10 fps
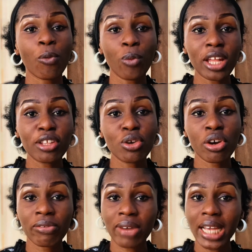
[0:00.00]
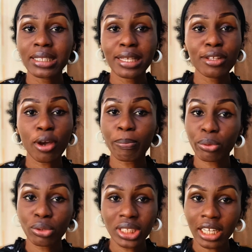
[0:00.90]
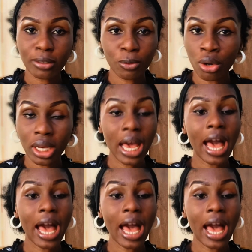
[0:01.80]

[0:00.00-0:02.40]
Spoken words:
when you're writing your project work,